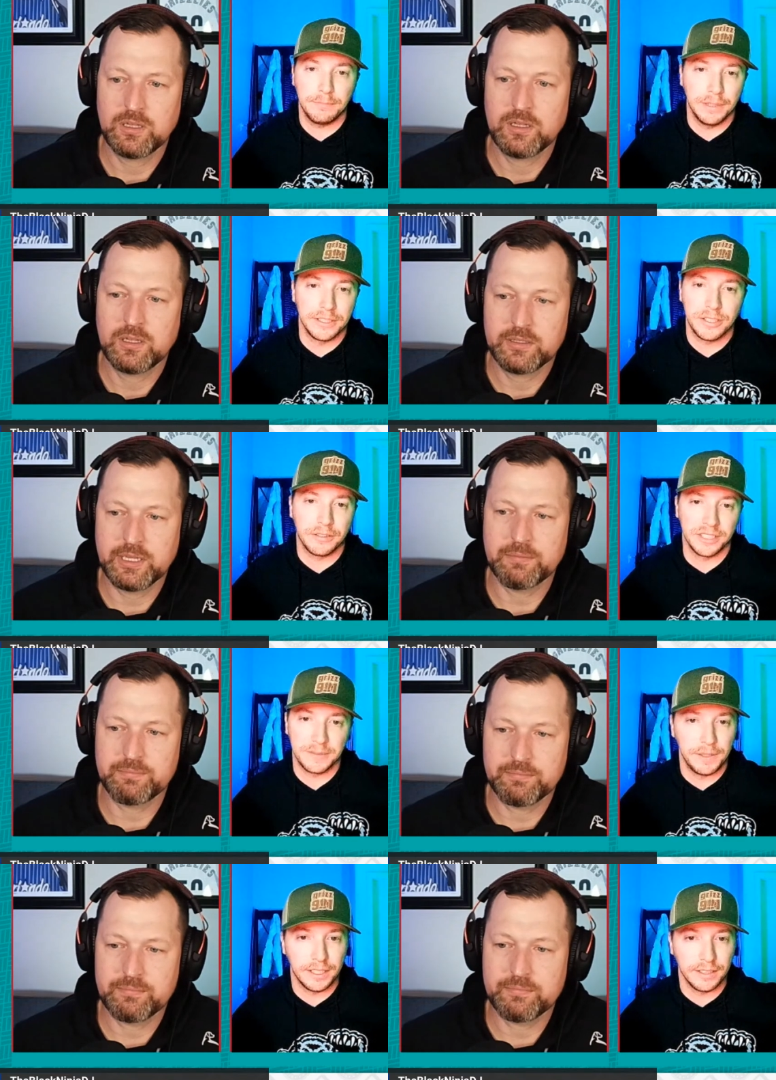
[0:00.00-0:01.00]
Speaker 1: But generally yep.
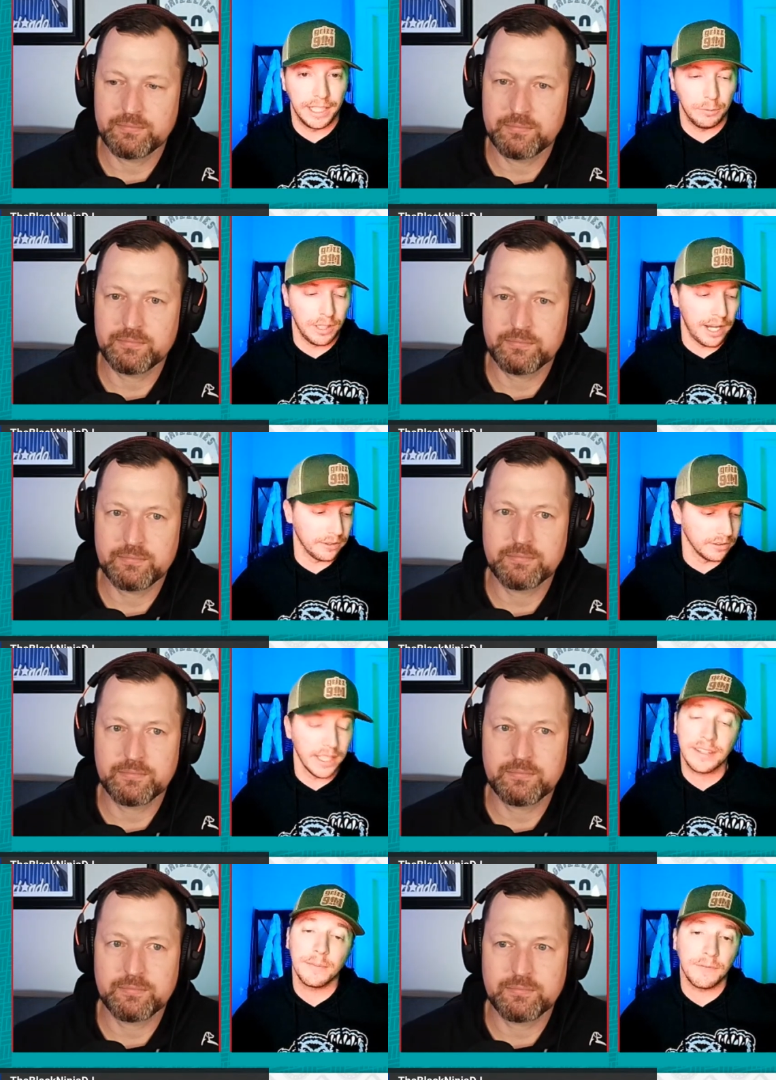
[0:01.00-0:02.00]
speaking, they will either
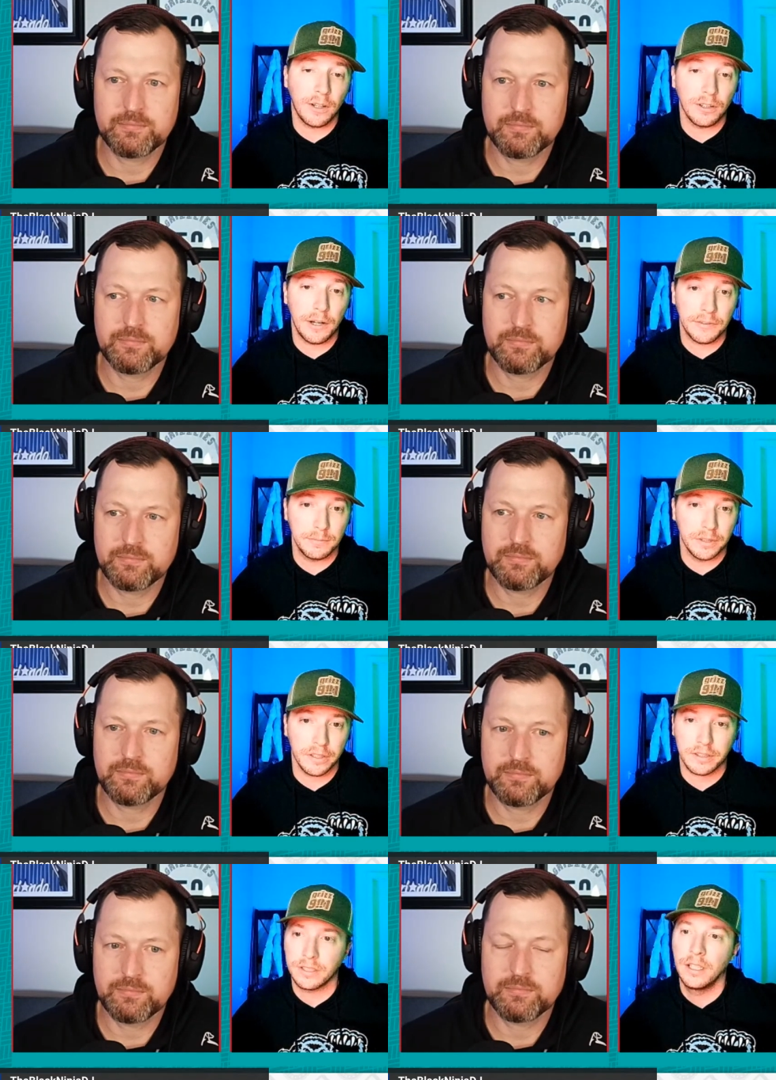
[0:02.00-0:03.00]
let them fall off the
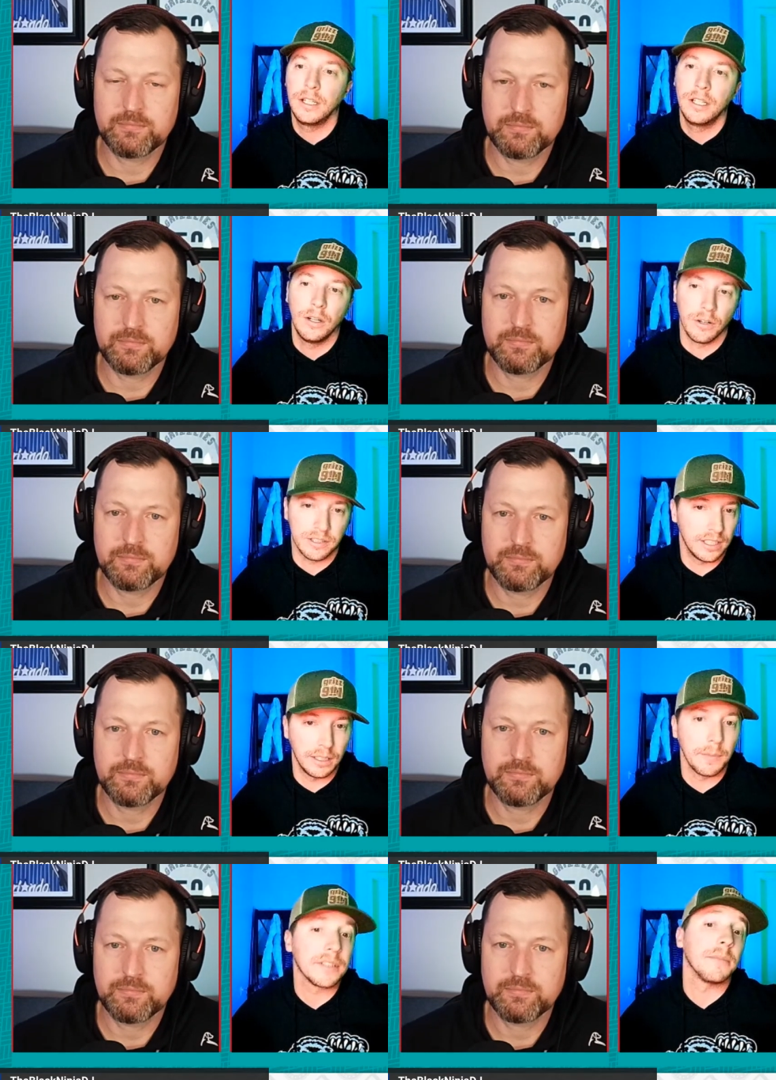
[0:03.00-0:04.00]
books or send
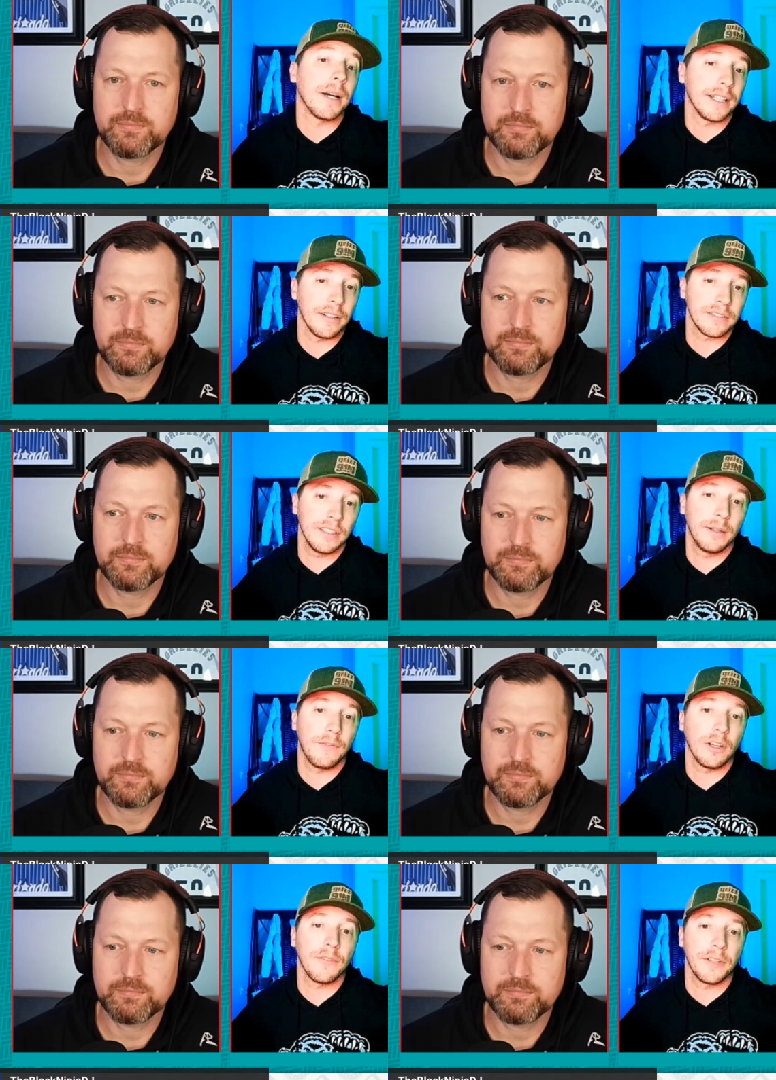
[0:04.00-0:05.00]
them to somebody else, let it
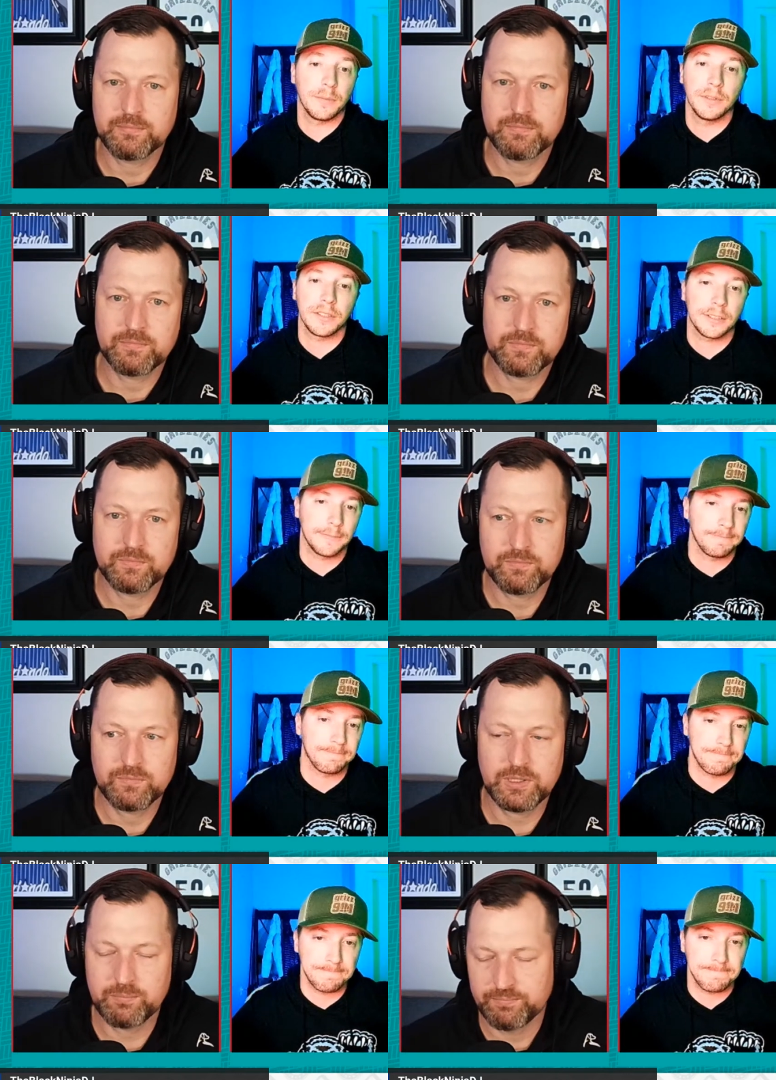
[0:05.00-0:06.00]
fall off their books.
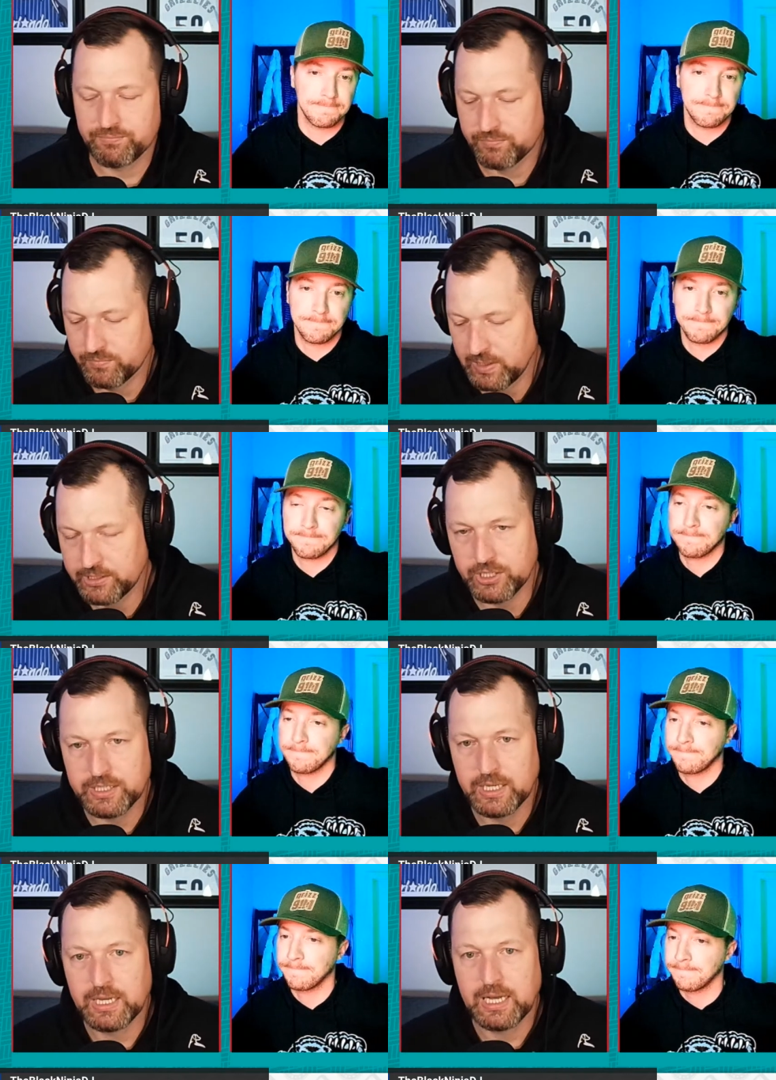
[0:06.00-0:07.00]
Speaker 2: Yeah, I agree.
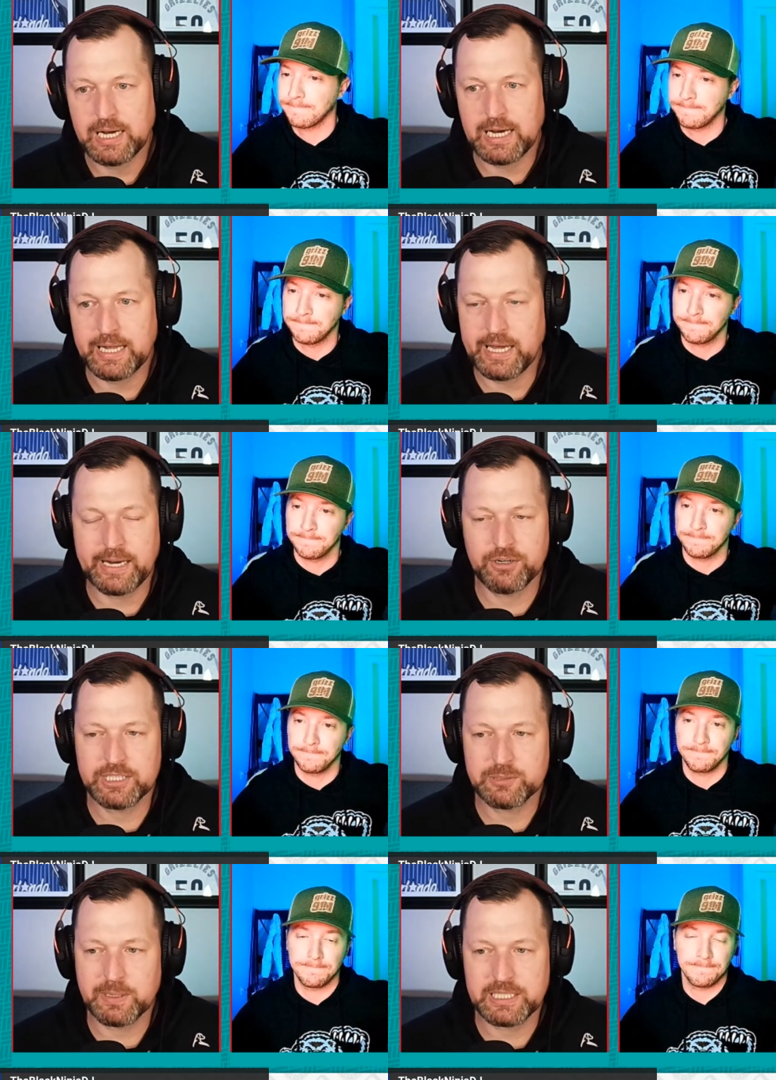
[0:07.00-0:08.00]
I, I don't
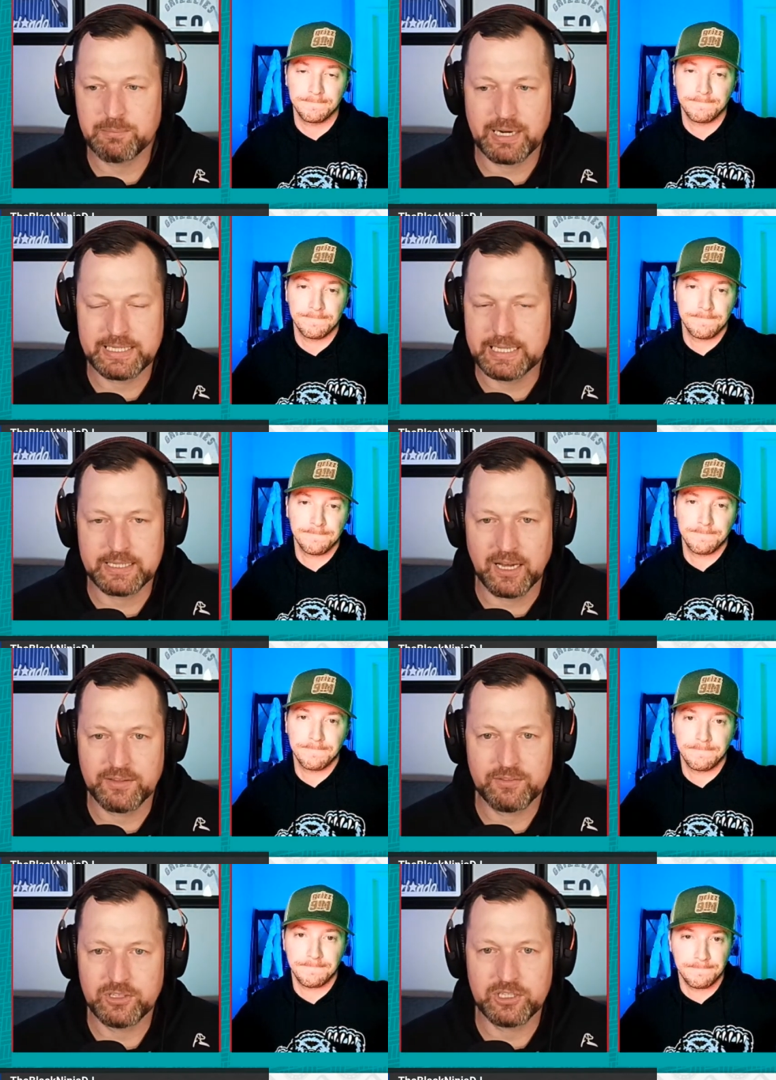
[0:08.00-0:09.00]
expect anybody to get
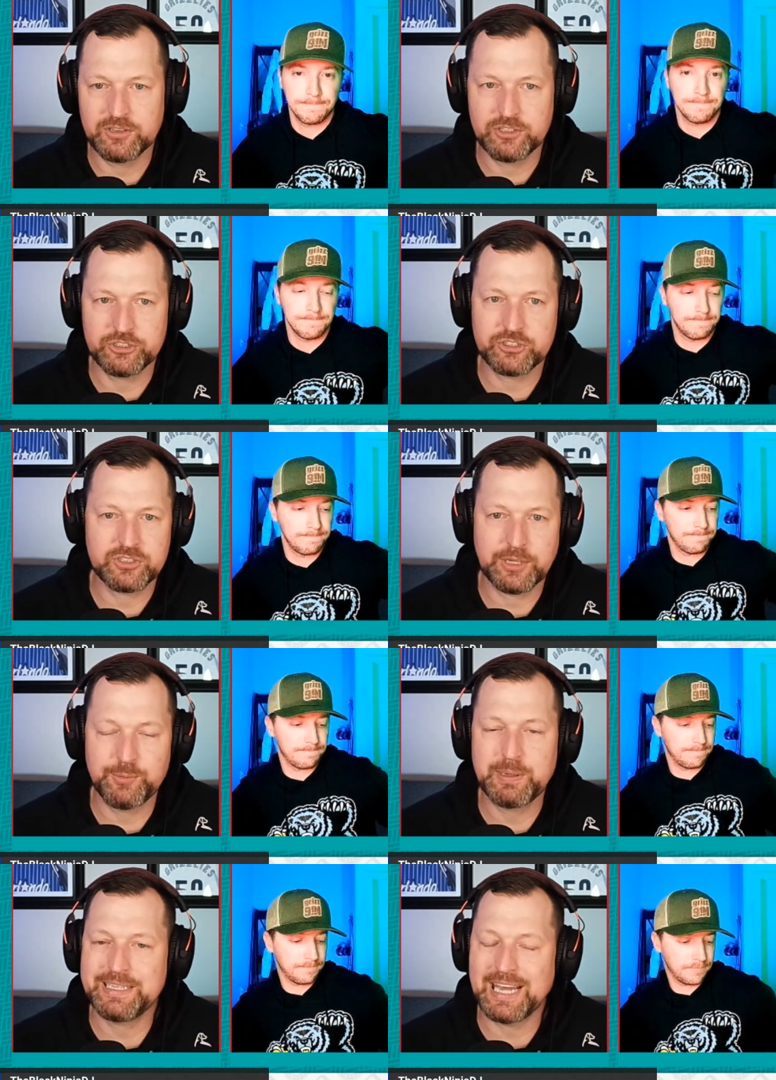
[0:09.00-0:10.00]
cut. There, there's it
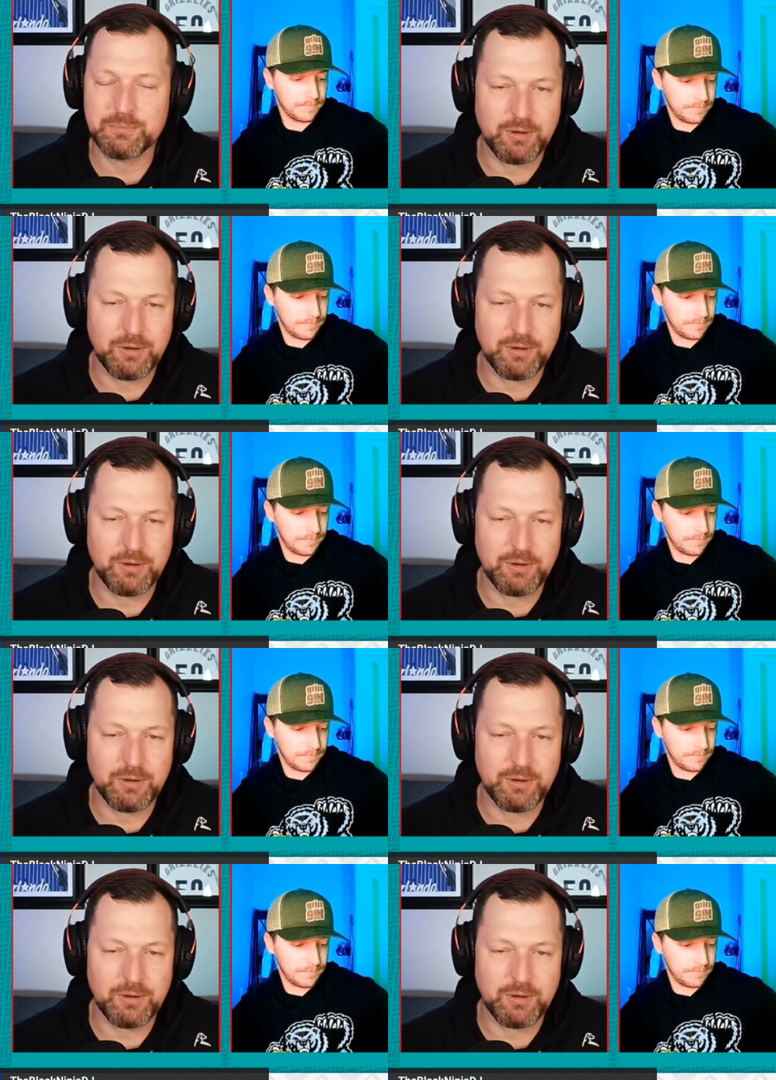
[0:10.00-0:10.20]
would be dead